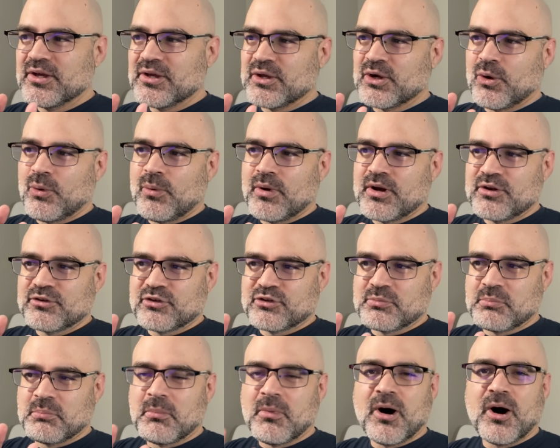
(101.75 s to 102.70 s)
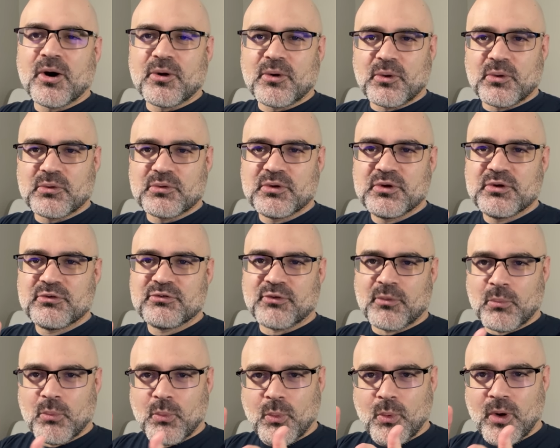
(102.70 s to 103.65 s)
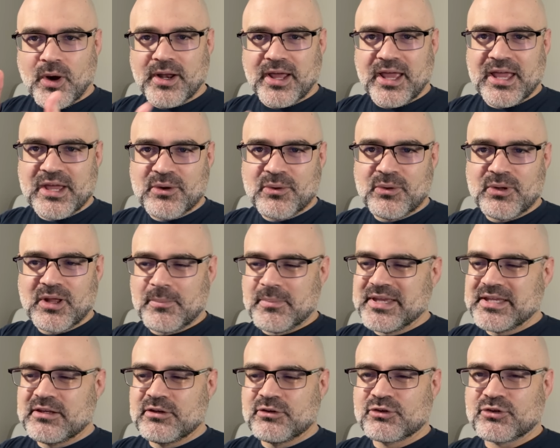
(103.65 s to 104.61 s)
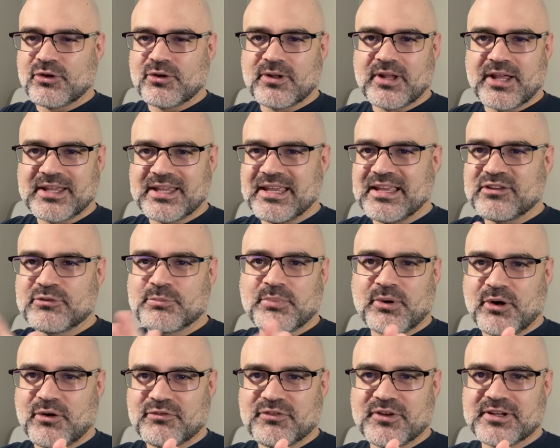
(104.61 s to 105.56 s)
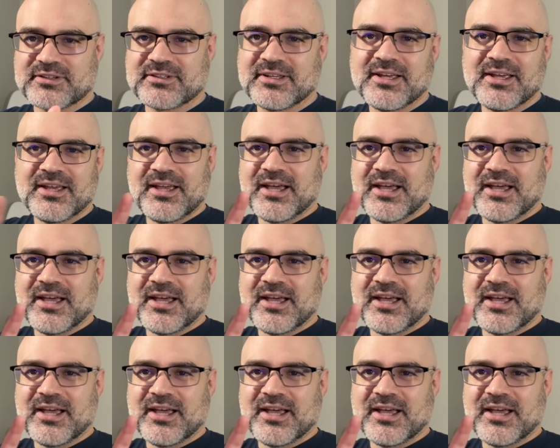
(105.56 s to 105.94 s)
You don't want to just model from one angle and making sure like it's perfect,